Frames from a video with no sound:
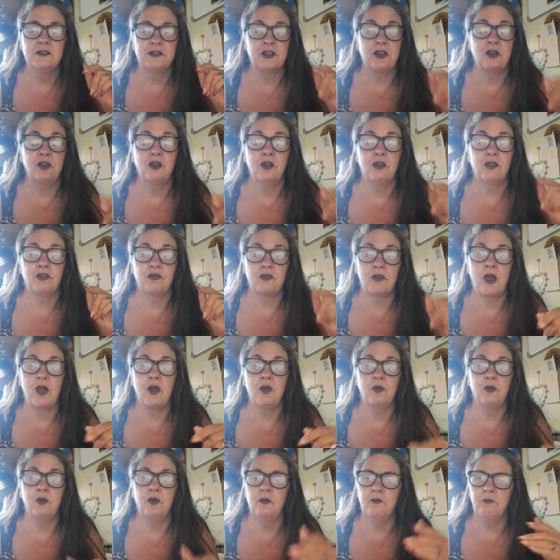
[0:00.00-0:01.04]
to
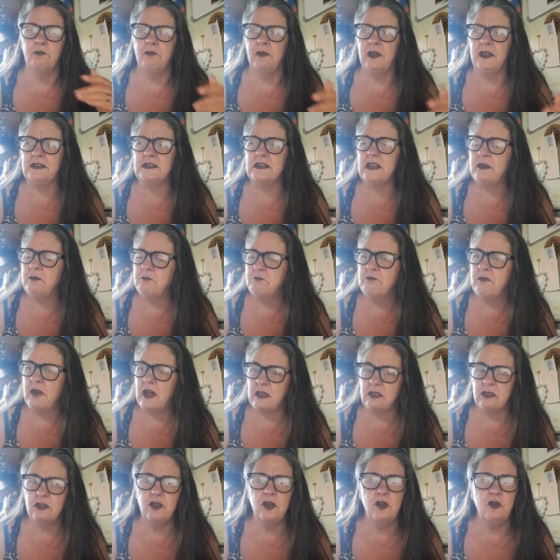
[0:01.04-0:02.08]
throw, is it
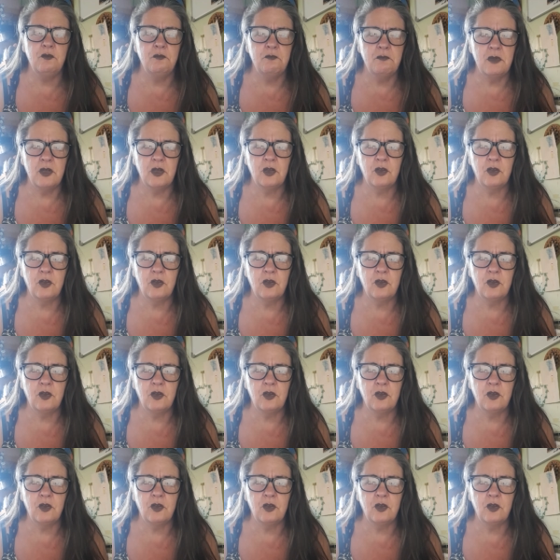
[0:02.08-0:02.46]
Matthew